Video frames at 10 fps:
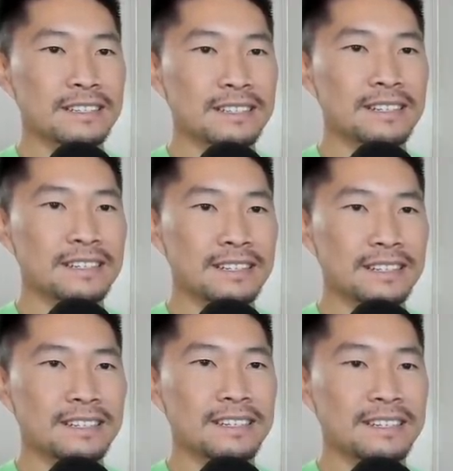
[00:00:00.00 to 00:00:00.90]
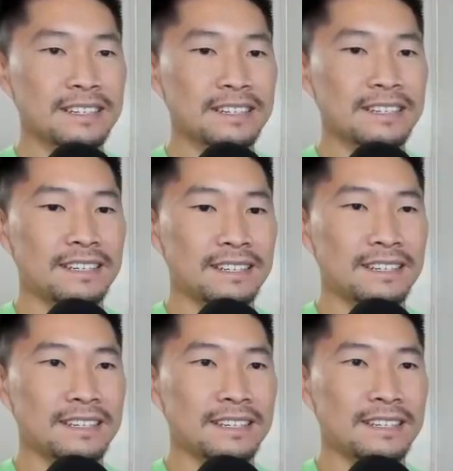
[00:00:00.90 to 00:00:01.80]

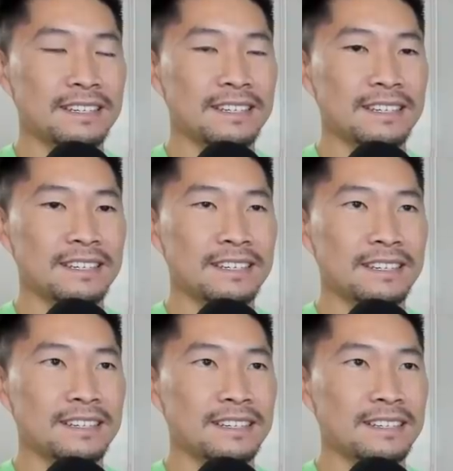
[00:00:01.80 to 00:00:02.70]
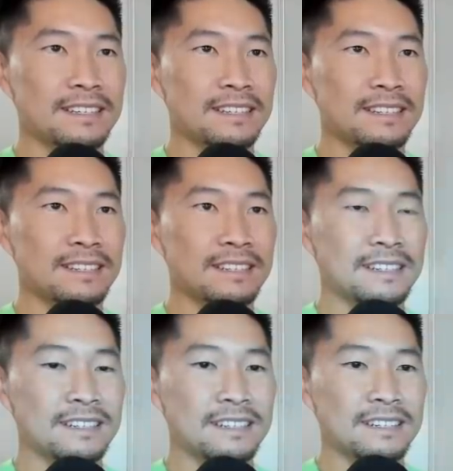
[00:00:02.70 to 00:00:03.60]

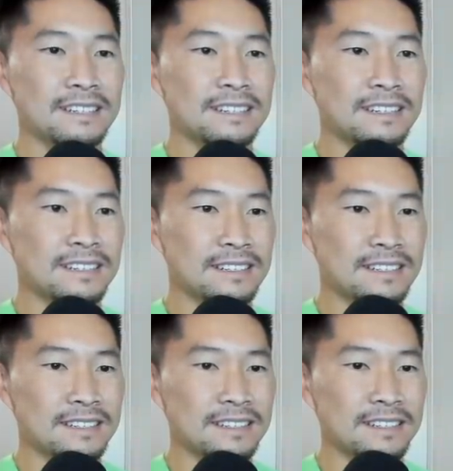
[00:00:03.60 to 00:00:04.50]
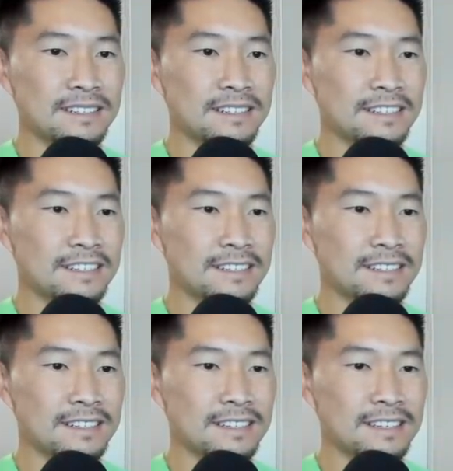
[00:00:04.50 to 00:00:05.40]

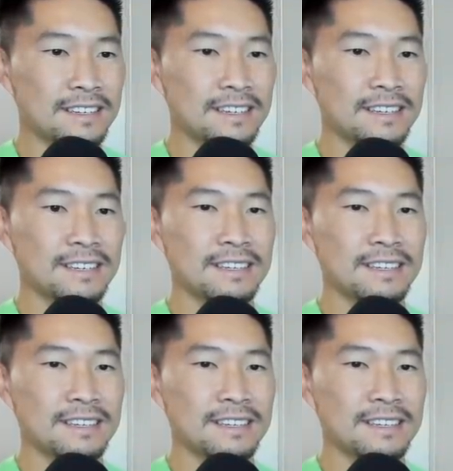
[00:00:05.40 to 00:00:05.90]
Nothing is said.